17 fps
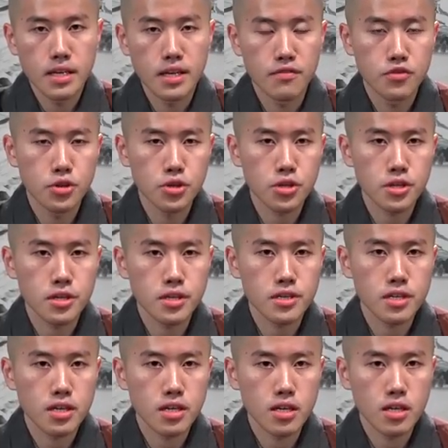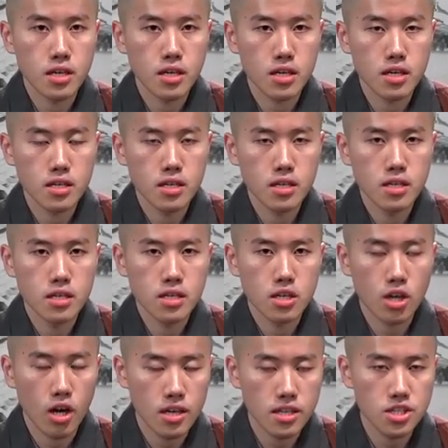If you're
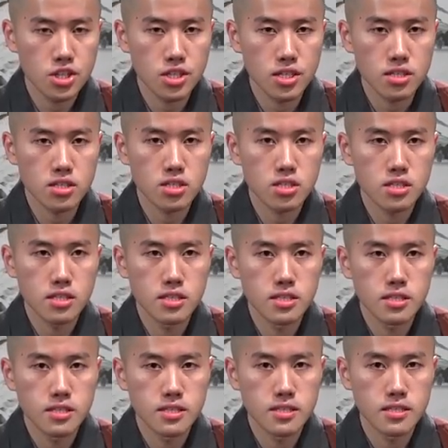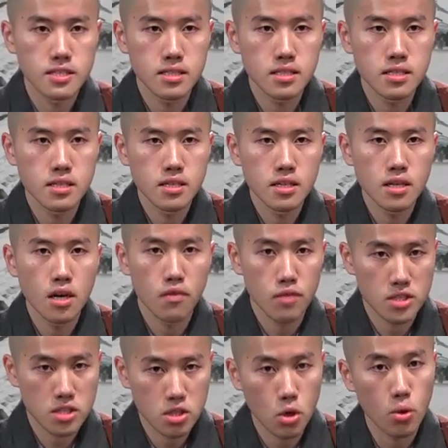conscious
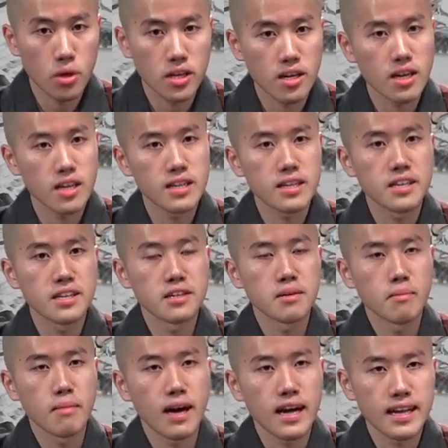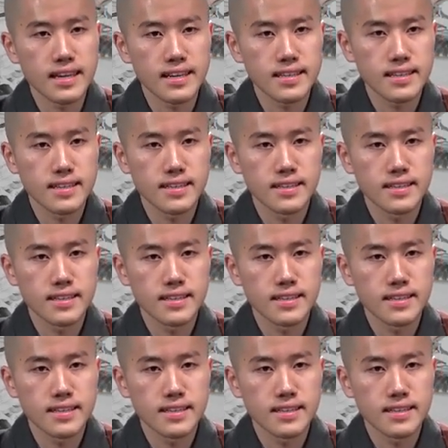of what's going on in your mind,